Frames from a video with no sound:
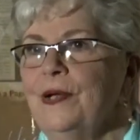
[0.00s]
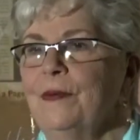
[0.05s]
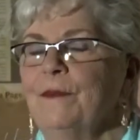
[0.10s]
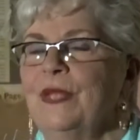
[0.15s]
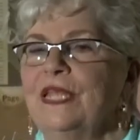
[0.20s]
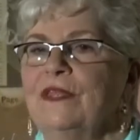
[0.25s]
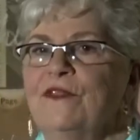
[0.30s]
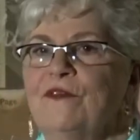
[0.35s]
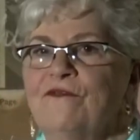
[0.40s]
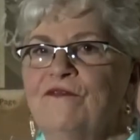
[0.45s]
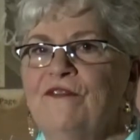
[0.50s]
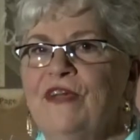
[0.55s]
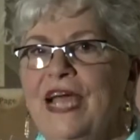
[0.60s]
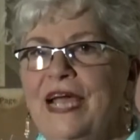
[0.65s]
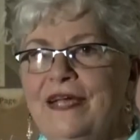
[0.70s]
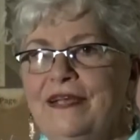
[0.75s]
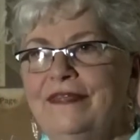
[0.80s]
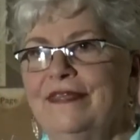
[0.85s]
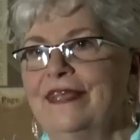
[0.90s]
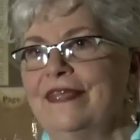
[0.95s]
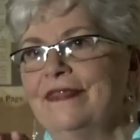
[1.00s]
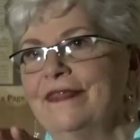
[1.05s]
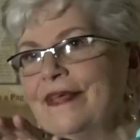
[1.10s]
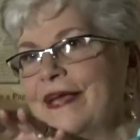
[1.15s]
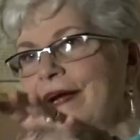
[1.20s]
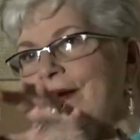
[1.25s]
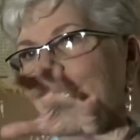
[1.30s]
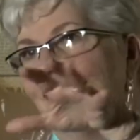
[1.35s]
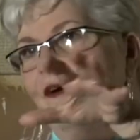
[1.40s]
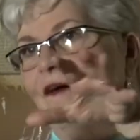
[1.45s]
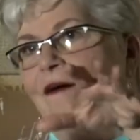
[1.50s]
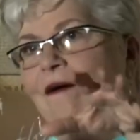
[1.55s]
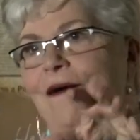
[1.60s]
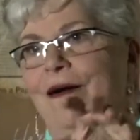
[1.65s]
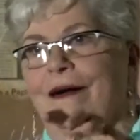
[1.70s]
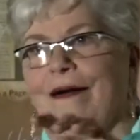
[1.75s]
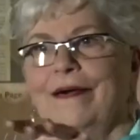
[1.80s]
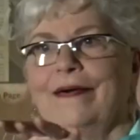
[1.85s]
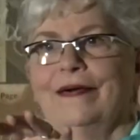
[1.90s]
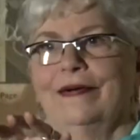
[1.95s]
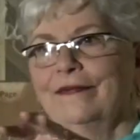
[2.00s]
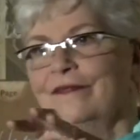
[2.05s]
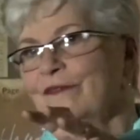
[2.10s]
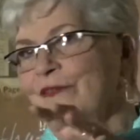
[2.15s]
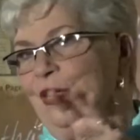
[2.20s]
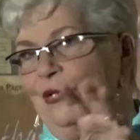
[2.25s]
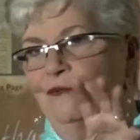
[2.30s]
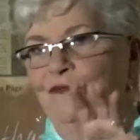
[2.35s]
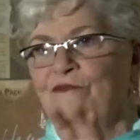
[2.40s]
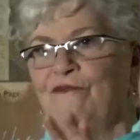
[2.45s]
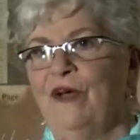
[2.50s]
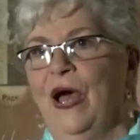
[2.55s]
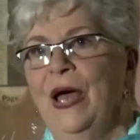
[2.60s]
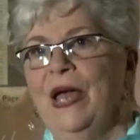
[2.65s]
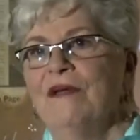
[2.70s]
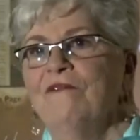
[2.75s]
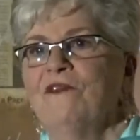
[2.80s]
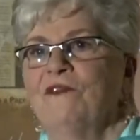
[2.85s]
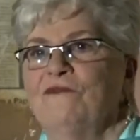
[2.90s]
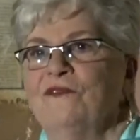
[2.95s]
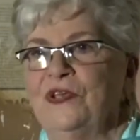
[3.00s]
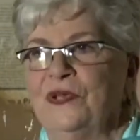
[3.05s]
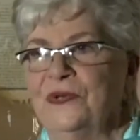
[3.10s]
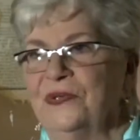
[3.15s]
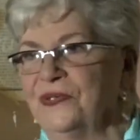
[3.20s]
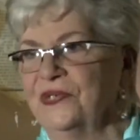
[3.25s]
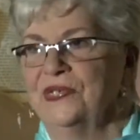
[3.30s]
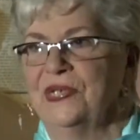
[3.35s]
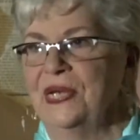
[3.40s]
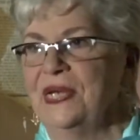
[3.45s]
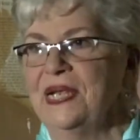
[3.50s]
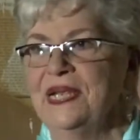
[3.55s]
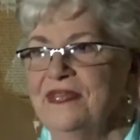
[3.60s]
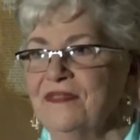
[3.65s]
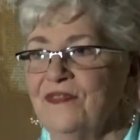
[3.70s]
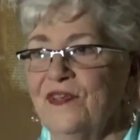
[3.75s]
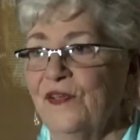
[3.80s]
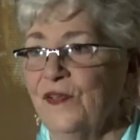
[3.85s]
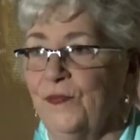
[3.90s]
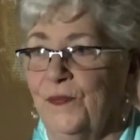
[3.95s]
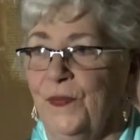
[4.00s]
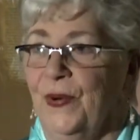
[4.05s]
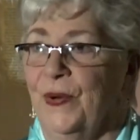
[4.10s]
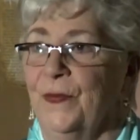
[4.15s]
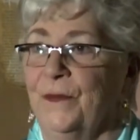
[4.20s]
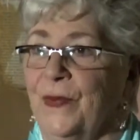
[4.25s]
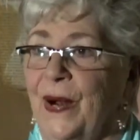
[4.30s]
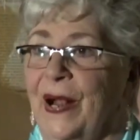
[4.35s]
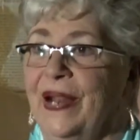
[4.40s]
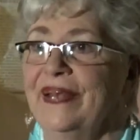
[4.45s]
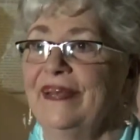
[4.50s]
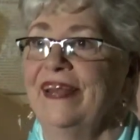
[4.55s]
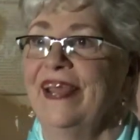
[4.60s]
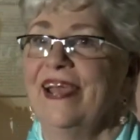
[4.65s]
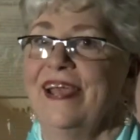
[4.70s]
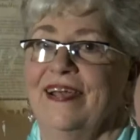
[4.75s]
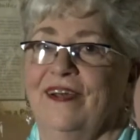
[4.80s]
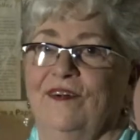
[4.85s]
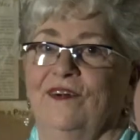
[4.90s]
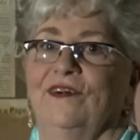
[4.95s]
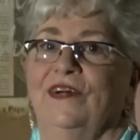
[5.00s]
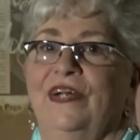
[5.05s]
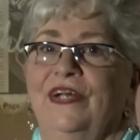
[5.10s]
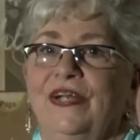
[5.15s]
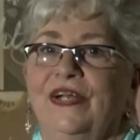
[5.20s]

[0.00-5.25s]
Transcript: I mean, the fact that there are, what, five of you sitting in this room right now